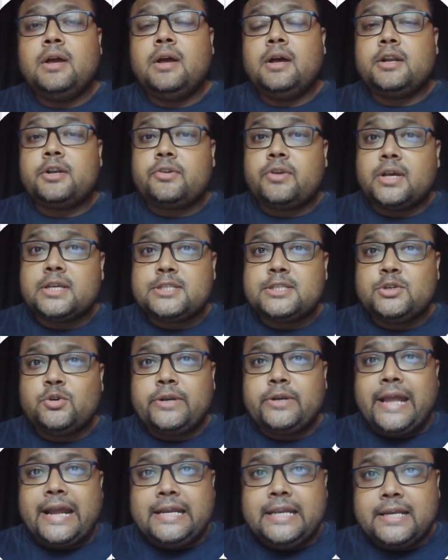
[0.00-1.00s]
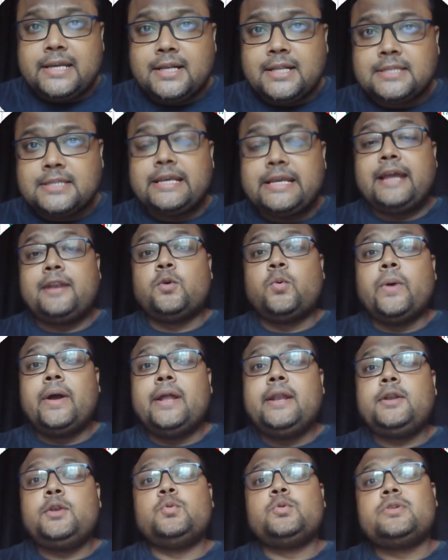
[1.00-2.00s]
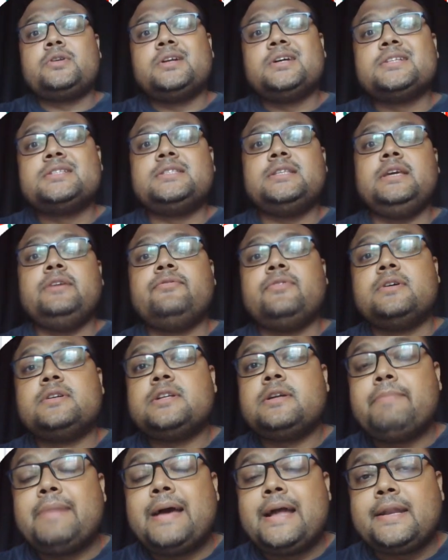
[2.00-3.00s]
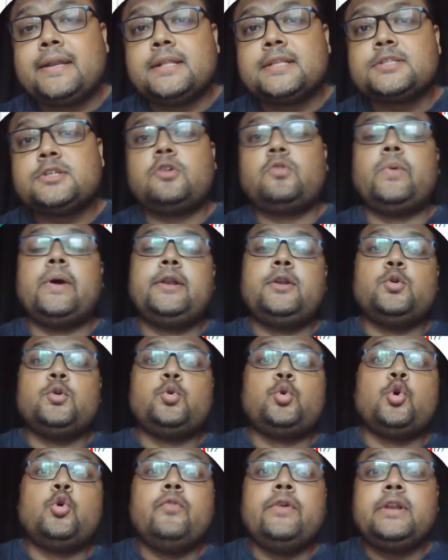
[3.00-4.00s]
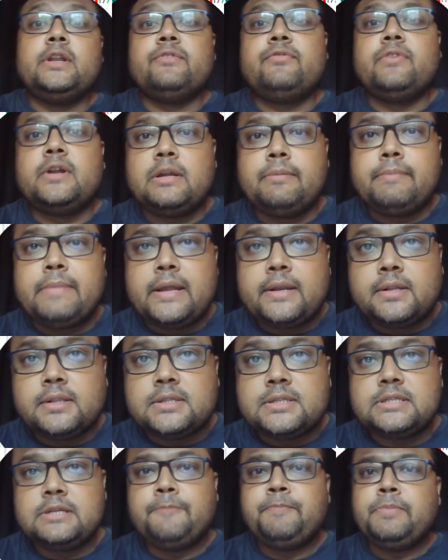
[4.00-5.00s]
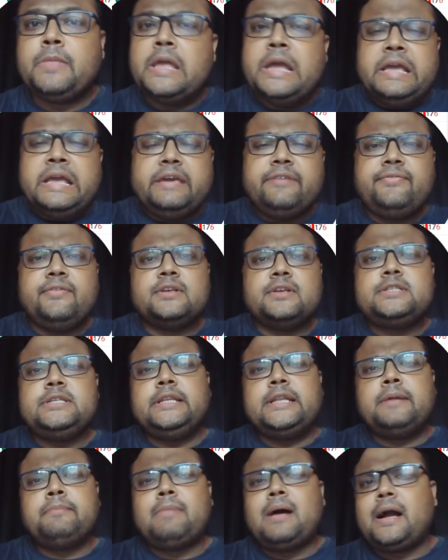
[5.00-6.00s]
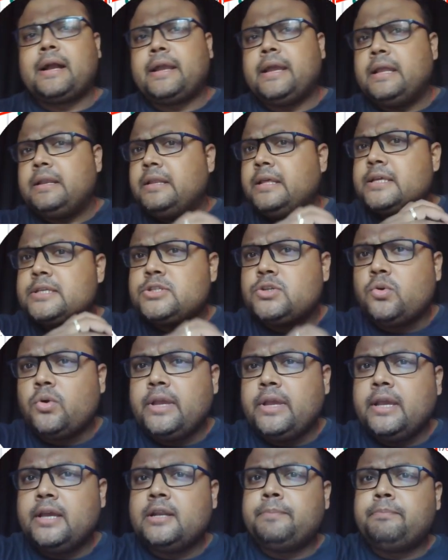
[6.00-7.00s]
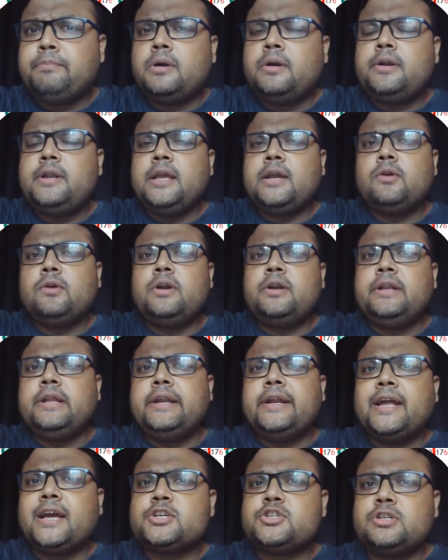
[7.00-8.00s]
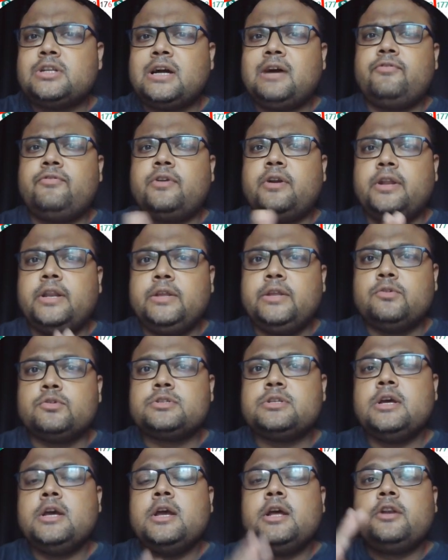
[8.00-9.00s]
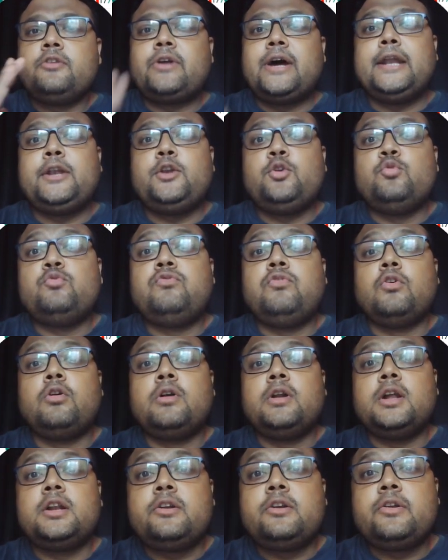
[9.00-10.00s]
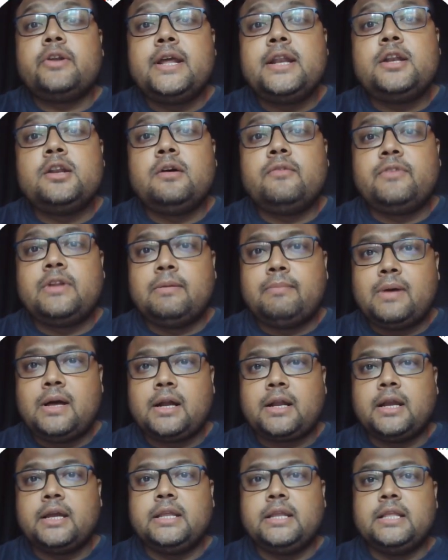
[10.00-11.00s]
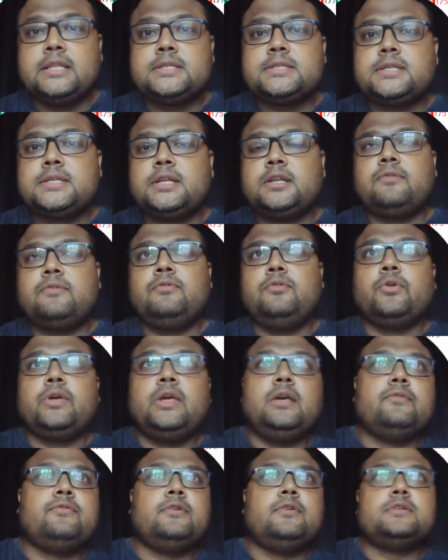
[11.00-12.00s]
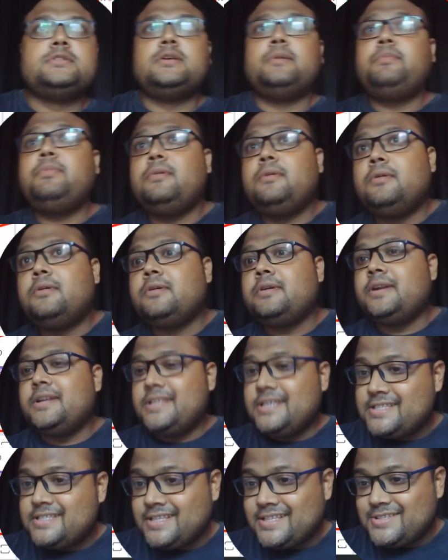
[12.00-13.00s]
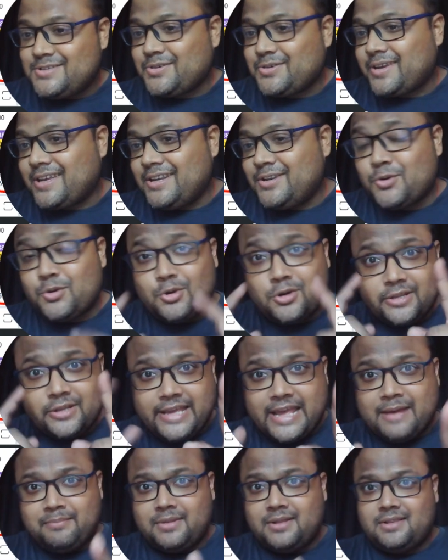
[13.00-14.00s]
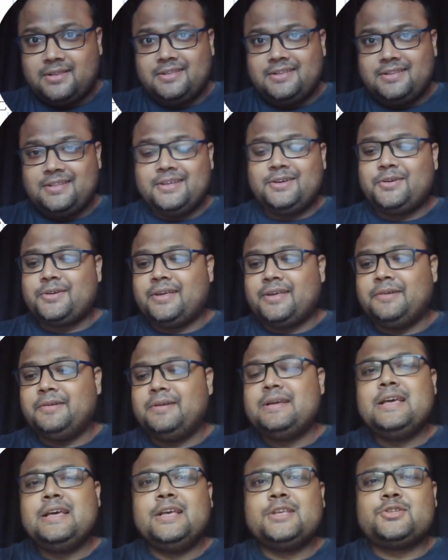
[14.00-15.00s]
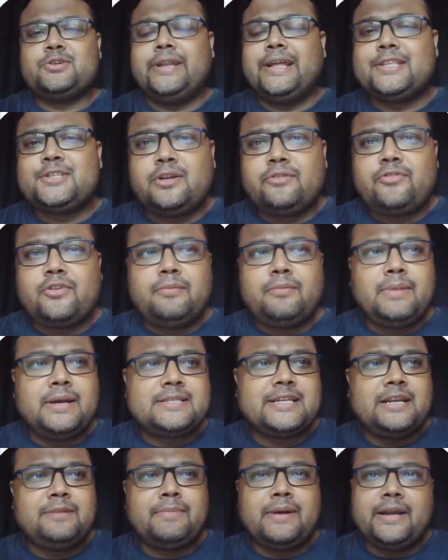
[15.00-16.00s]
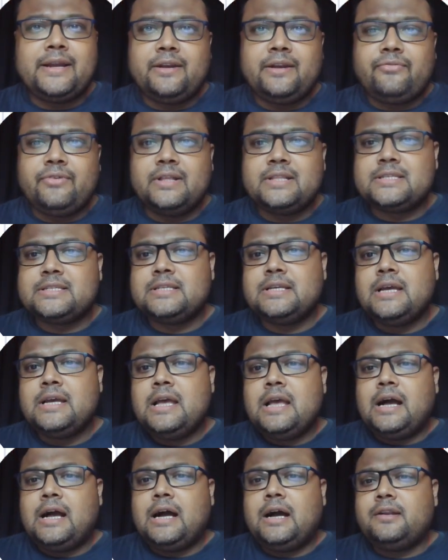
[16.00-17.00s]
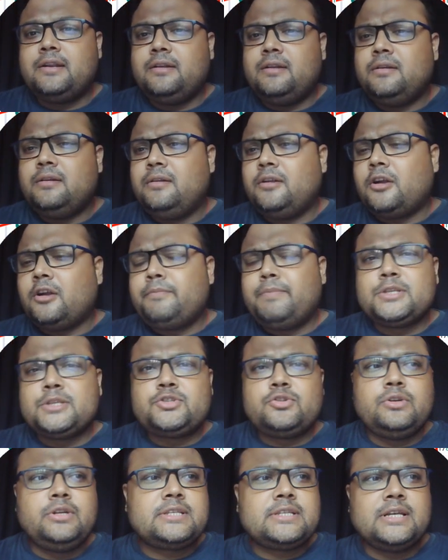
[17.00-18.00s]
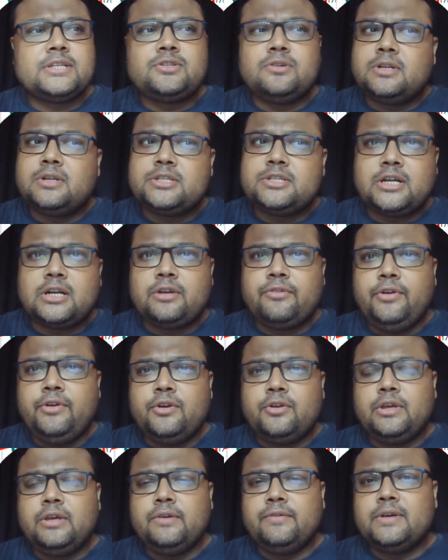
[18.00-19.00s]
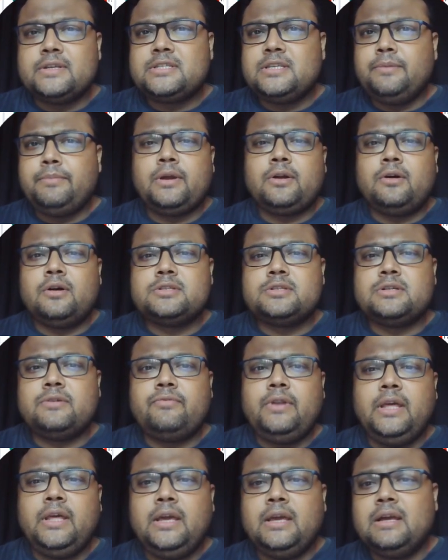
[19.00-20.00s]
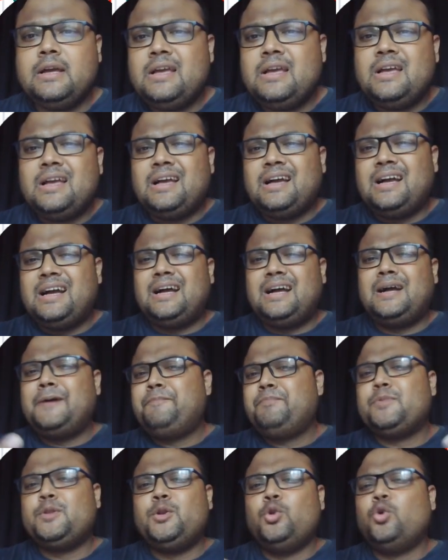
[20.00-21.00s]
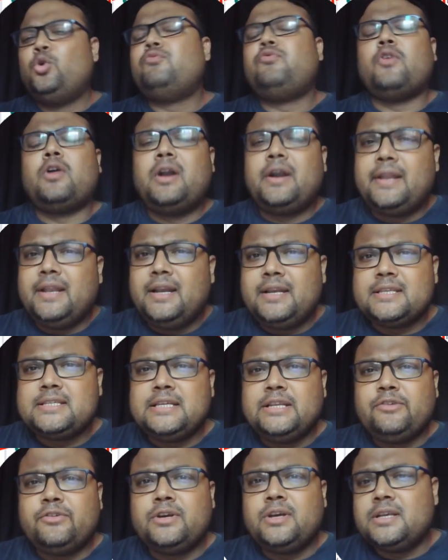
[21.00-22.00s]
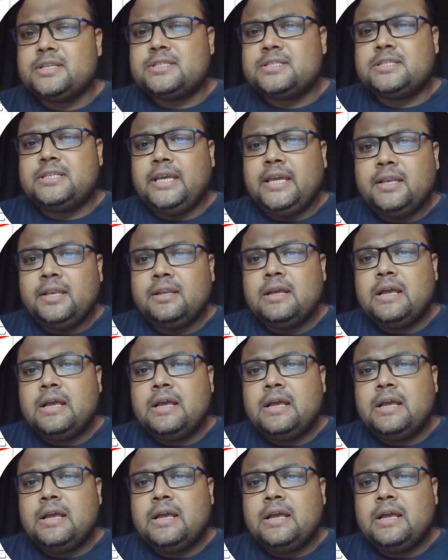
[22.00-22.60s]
trust your technicals and when to trust the fundamentals, or when to go with the fundamentals. If you see the market is going in a particular direction after the news, try to follow the trend of the market instead of looking for support, resistance. Okay, do not gamble. Okay, so that's all from my side, my dear friends. Not much to discuss on the chart of EURUSD because of the low volatility scene.